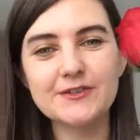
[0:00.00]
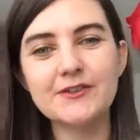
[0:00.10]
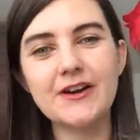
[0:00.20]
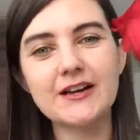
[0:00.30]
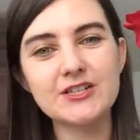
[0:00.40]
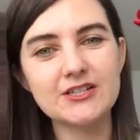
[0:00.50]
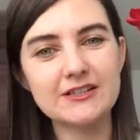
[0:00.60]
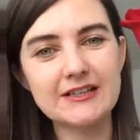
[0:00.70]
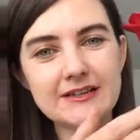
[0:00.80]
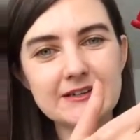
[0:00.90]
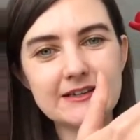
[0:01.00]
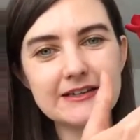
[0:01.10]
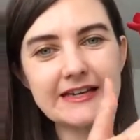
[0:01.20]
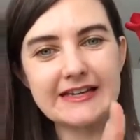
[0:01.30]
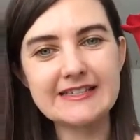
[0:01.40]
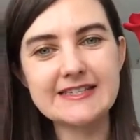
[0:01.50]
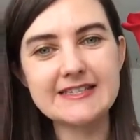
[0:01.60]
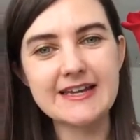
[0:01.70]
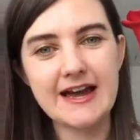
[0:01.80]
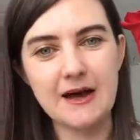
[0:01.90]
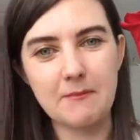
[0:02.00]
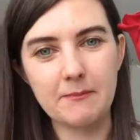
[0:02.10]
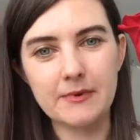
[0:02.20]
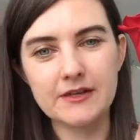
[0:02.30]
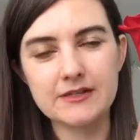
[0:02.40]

of actually like a stem.